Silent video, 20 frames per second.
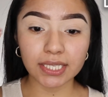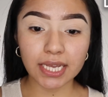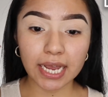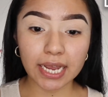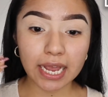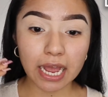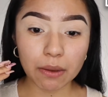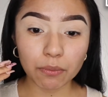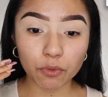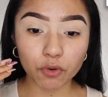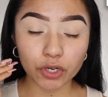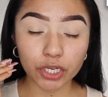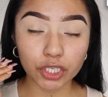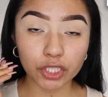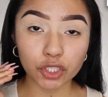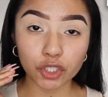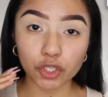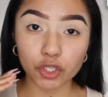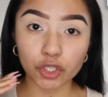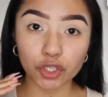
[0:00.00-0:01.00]
side I'm going
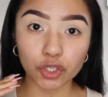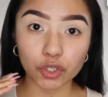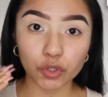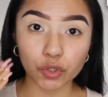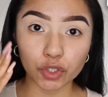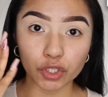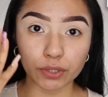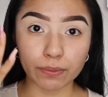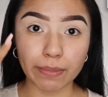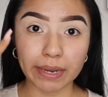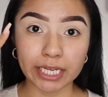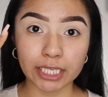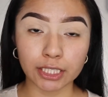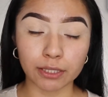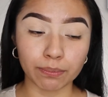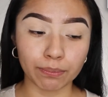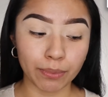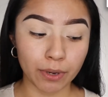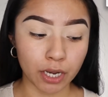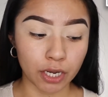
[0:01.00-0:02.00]
to use my
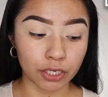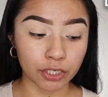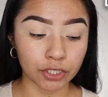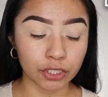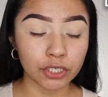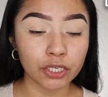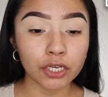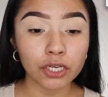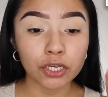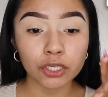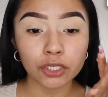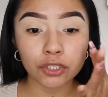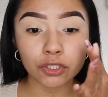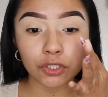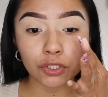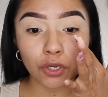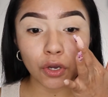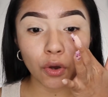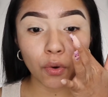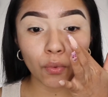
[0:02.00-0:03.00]
sponge.
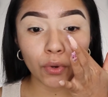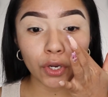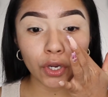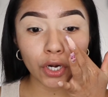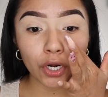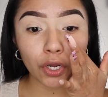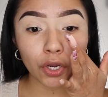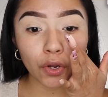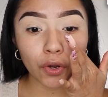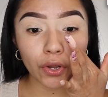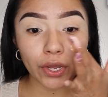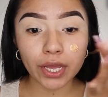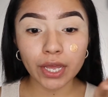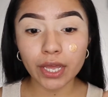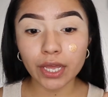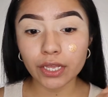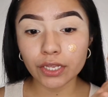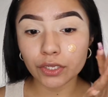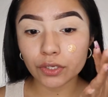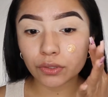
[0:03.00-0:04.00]
So we're gonna go
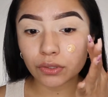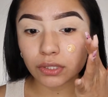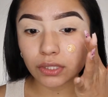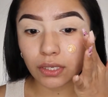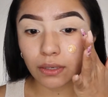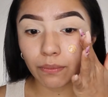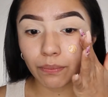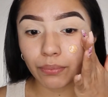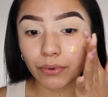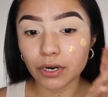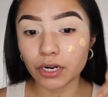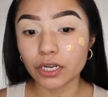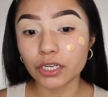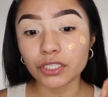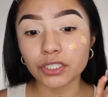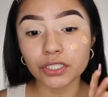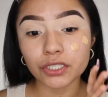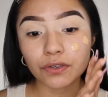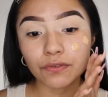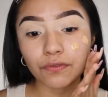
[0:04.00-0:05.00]
ahead and use the
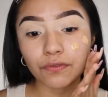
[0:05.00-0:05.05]
brush